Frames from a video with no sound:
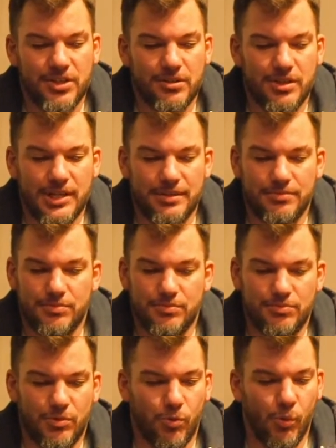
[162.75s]
A
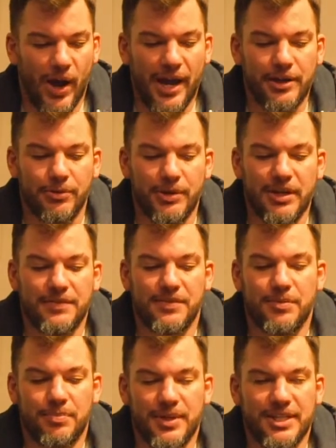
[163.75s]
wide array of
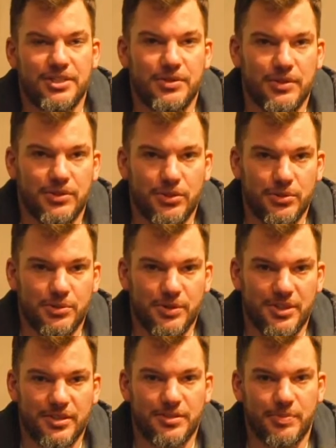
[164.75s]
different baits you can use with
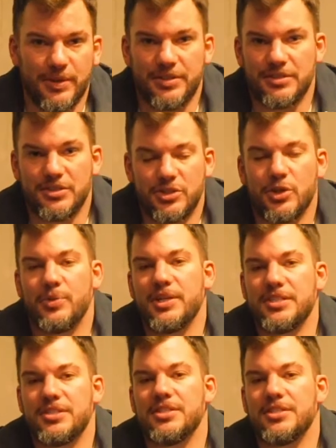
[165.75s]
this because it's so
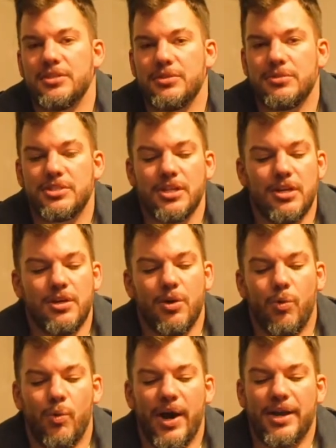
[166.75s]
easy to use.
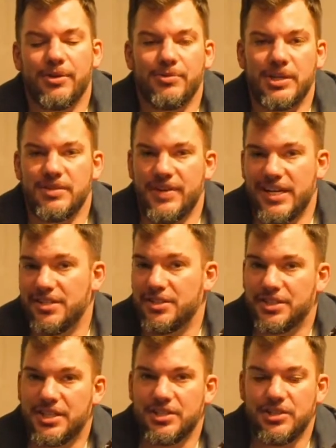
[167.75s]
Wide array of
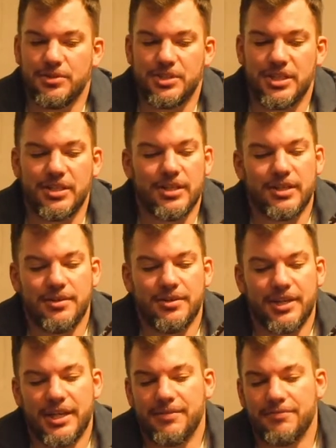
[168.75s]
ages can use it.
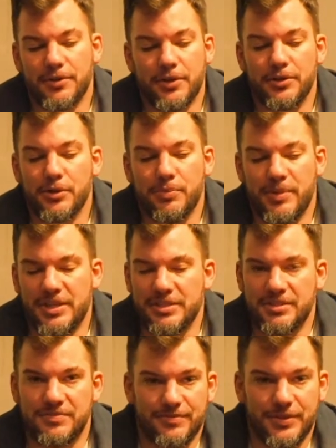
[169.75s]
Again, very low
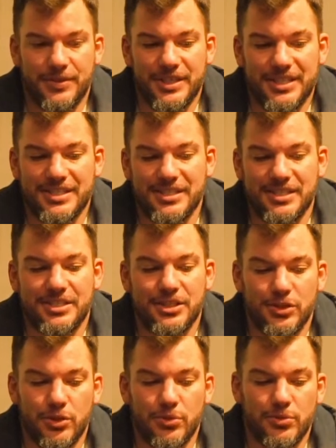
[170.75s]
maintenance, very easy to
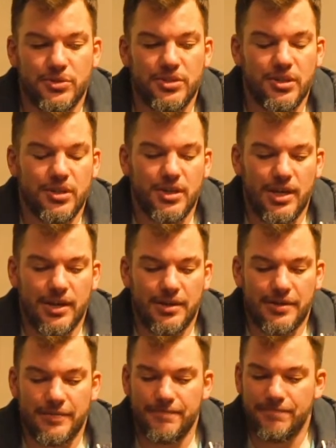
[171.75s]
use,
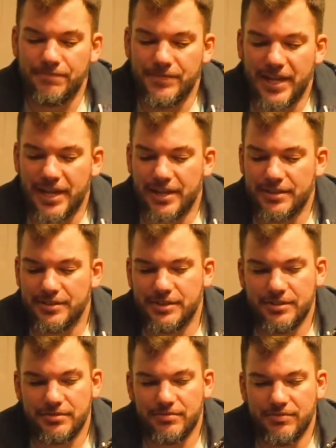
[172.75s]
and
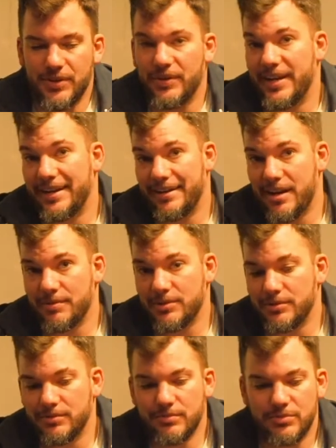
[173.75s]
very
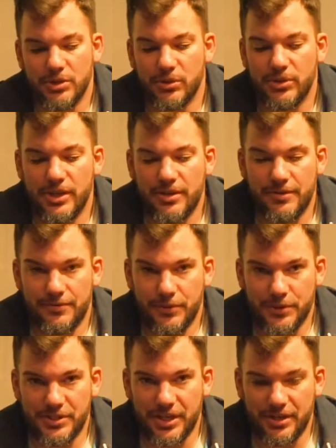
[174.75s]
economical. So
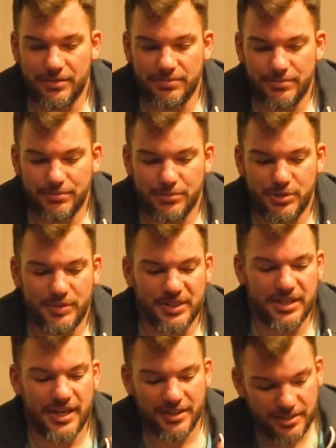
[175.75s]
first setup, spin
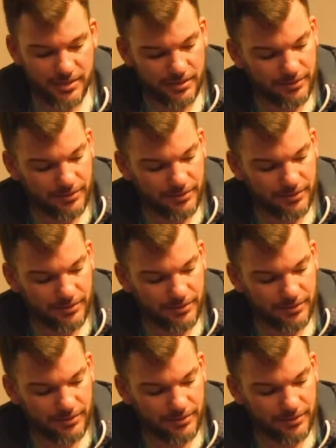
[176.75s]
cast.